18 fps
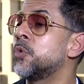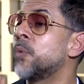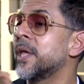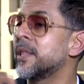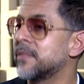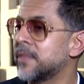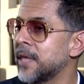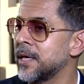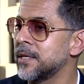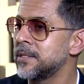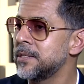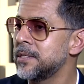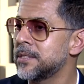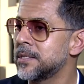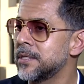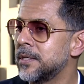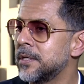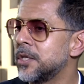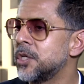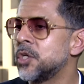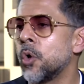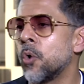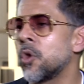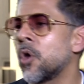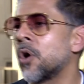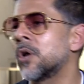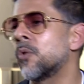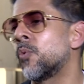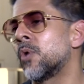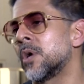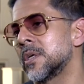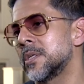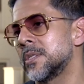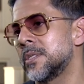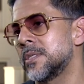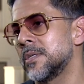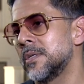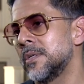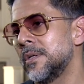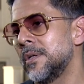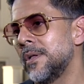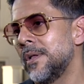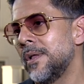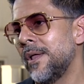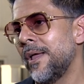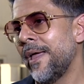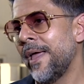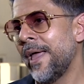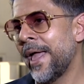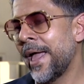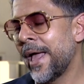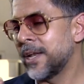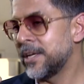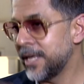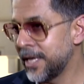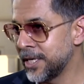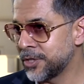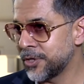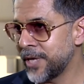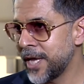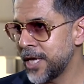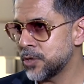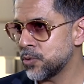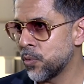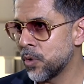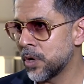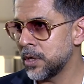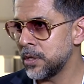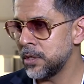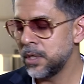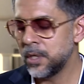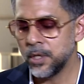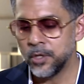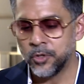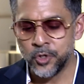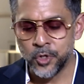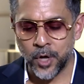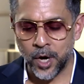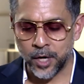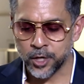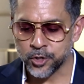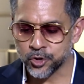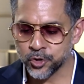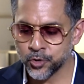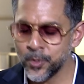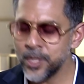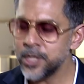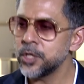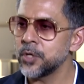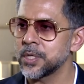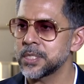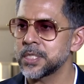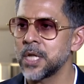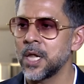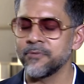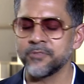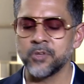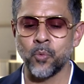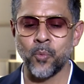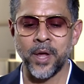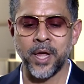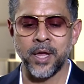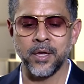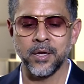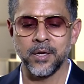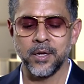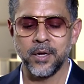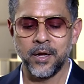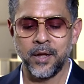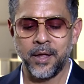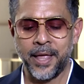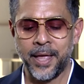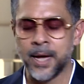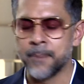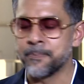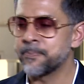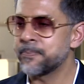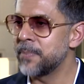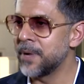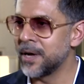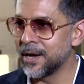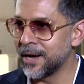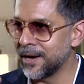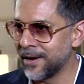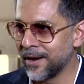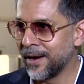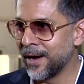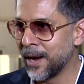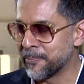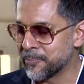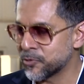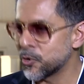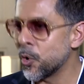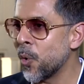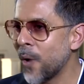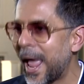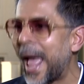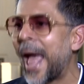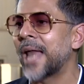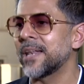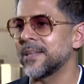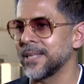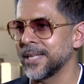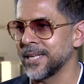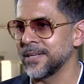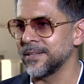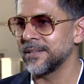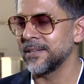doing things no longer works. Okay. And in today's world, you got to treat yourself the way a, a pro athlete